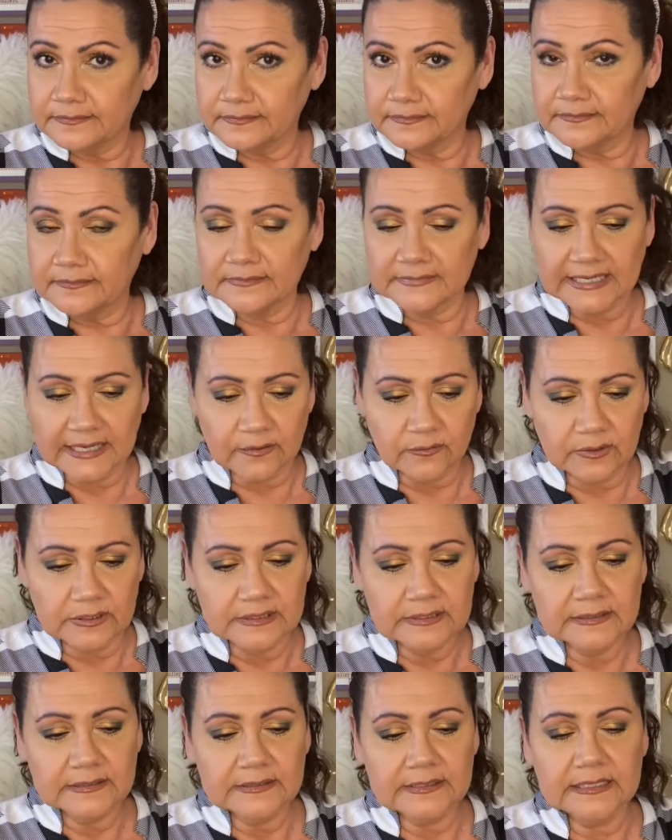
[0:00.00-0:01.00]
that
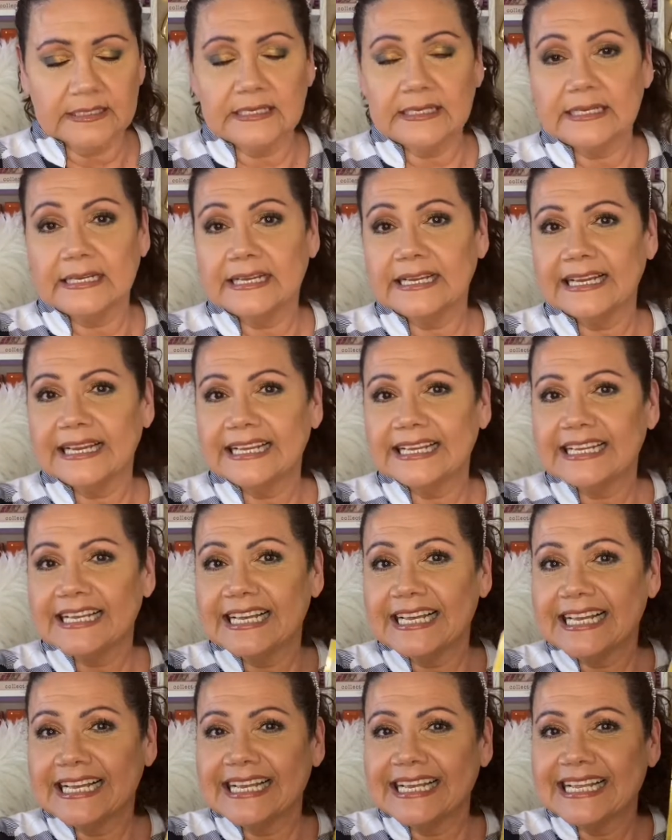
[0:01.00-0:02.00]
one.
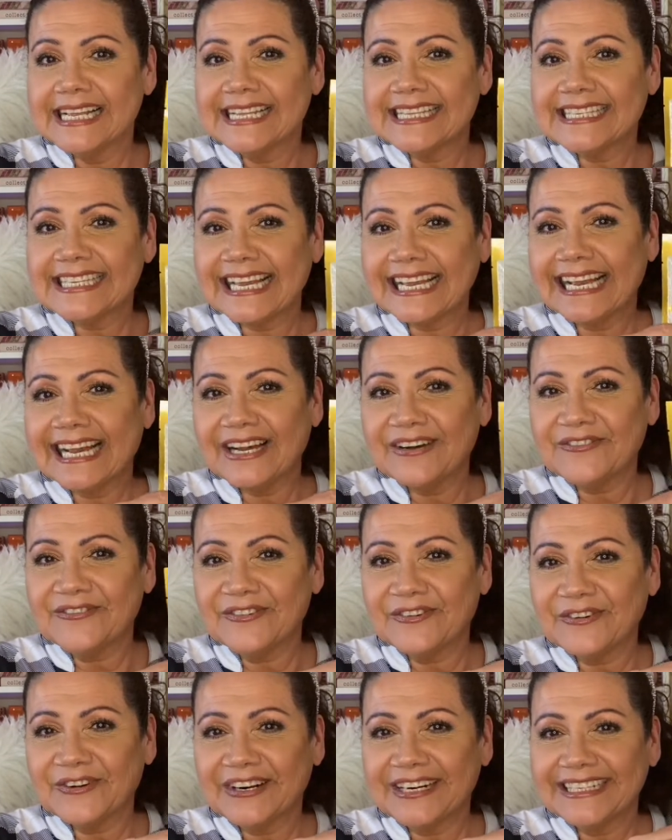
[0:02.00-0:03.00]
So I got
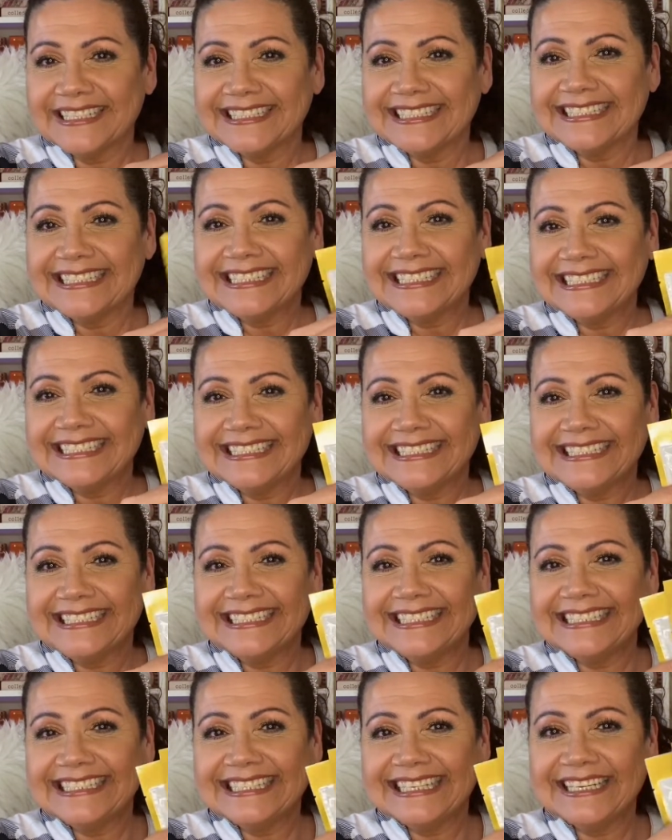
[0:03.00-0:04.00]
4.
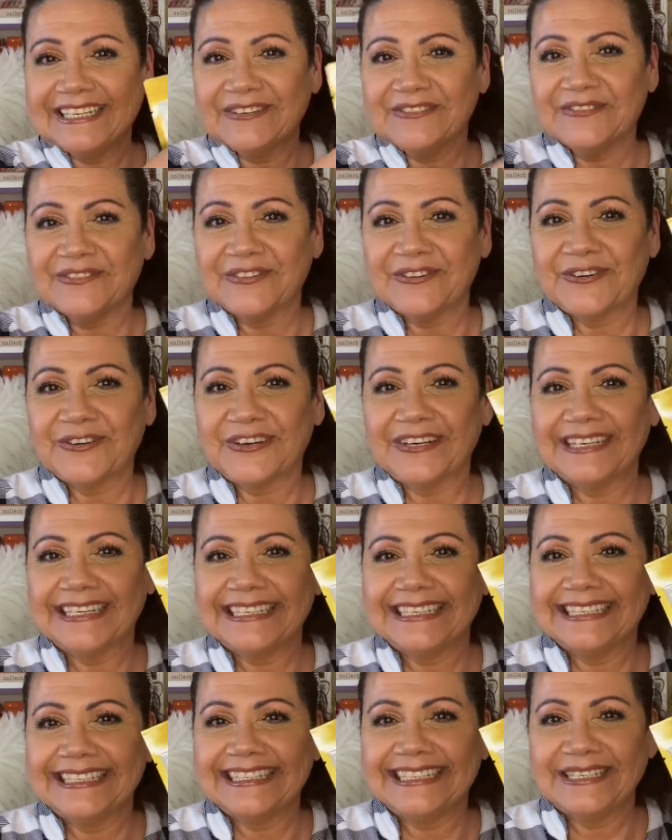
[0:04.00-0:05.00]
She sent 4
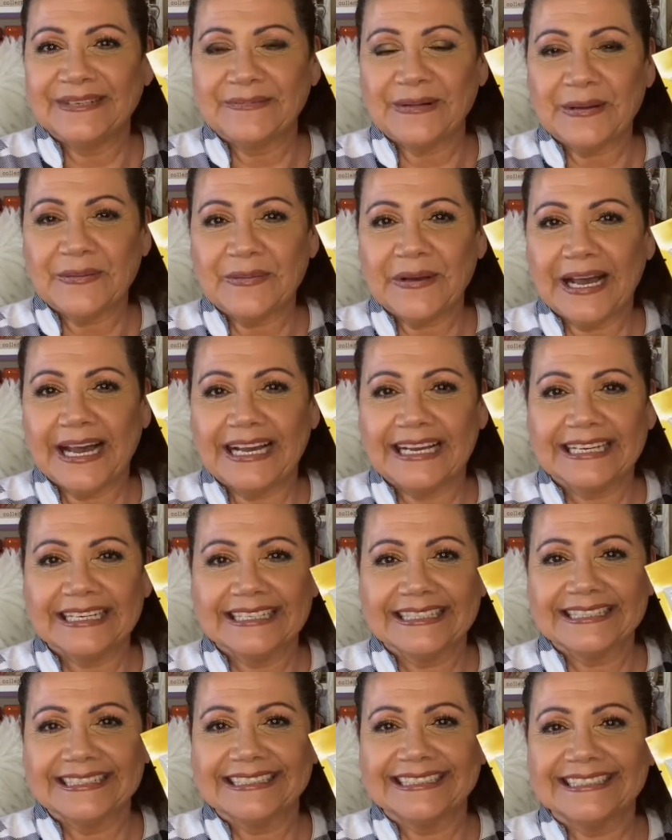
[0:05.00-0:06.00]
in my pack.
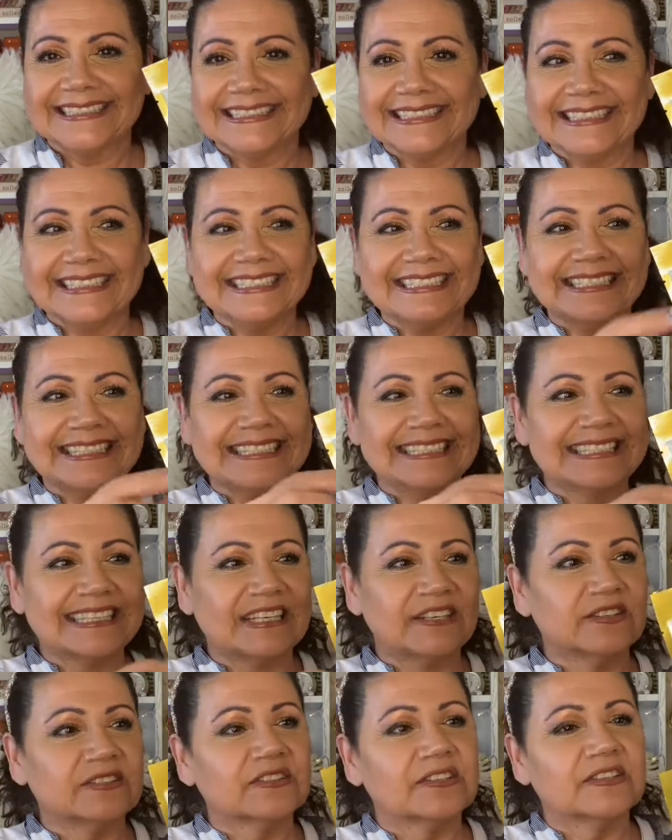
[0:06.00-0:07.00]
This is
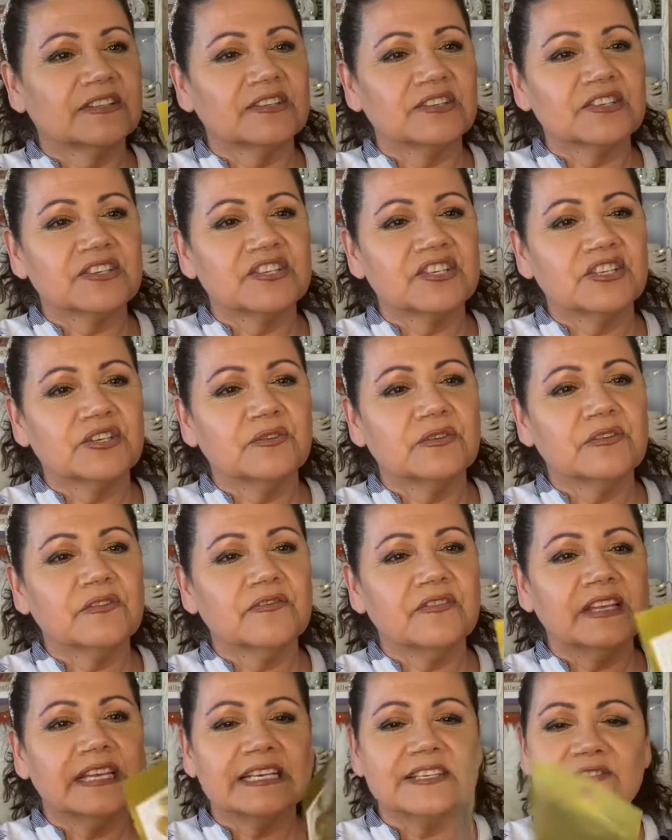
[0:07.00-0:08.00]
cute. So there's 2 of
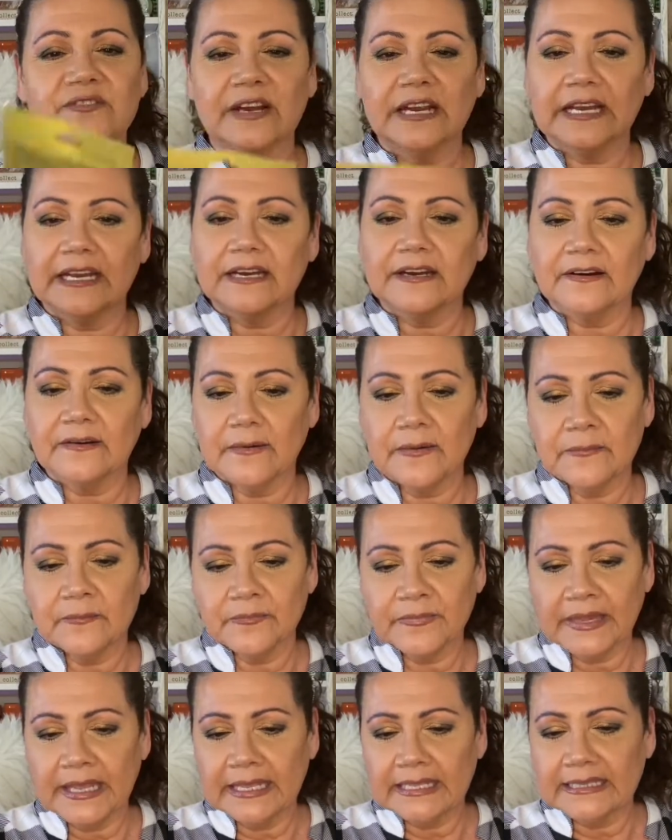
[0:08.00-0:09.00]
these right here.
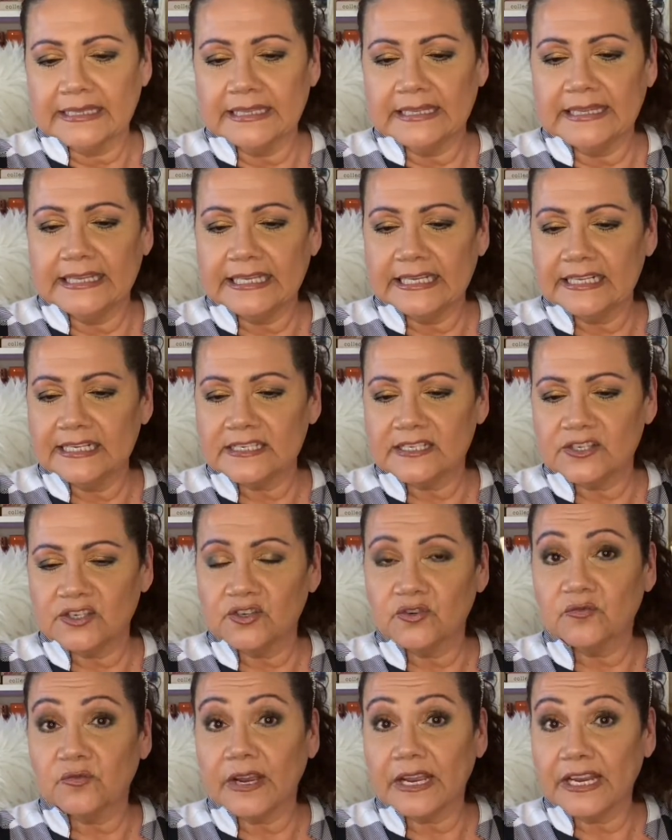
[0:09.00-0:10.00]
These
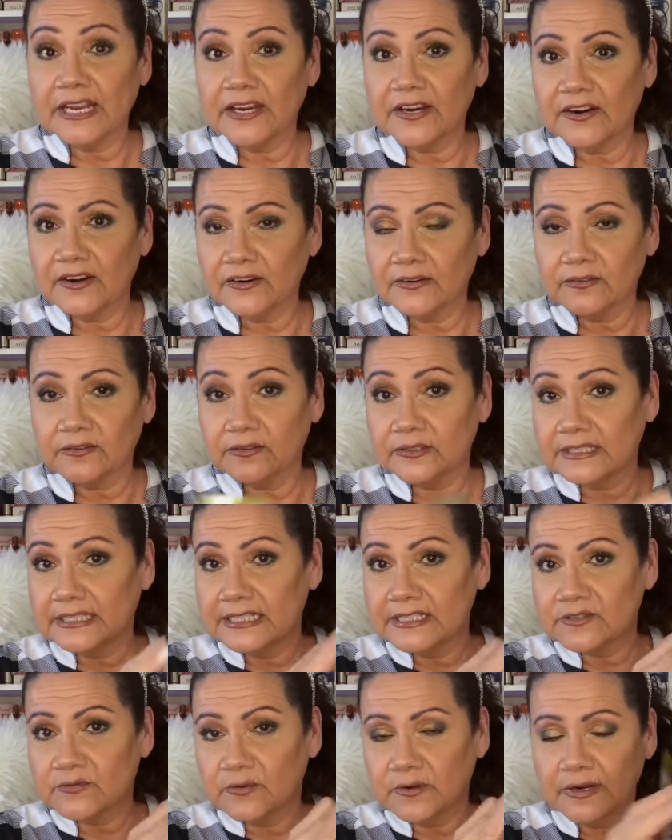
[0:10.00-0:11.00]
2 right here,
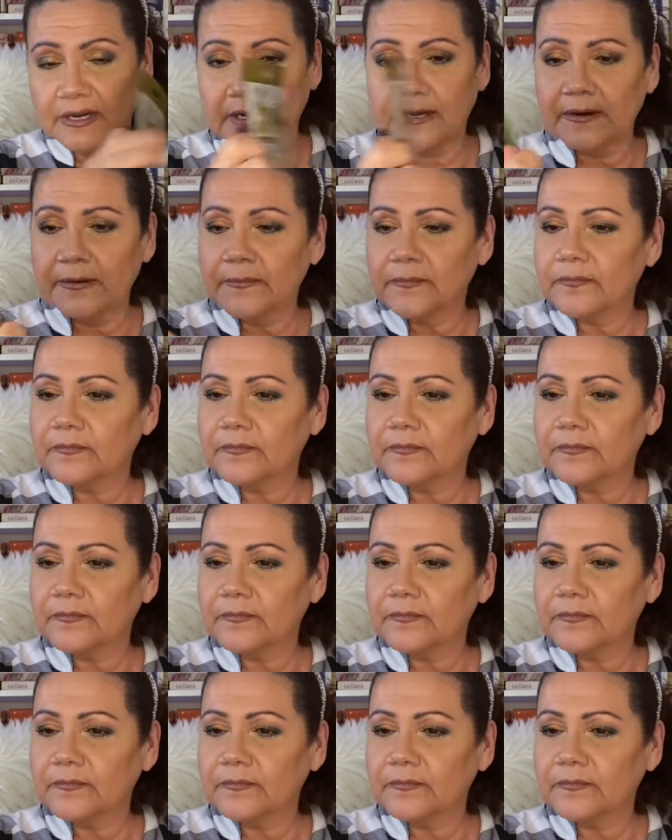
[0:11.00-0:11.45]
this one right here